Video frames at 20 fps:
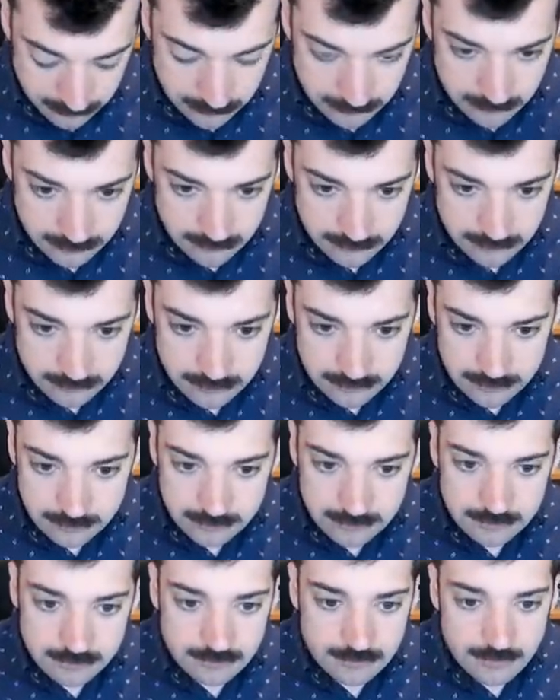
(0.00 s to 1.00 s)

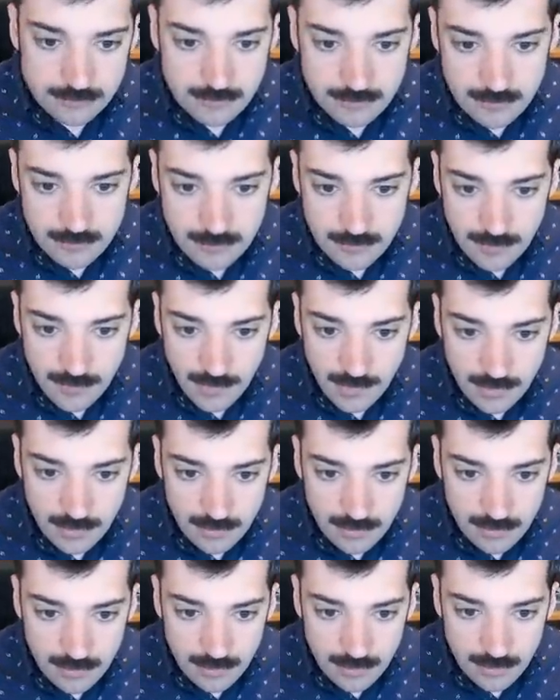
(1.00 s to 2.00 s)

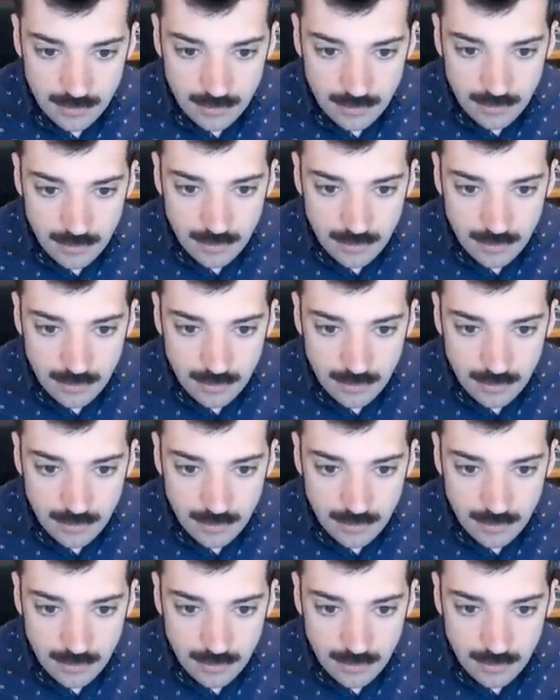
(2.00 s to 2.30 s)
Nothing is said.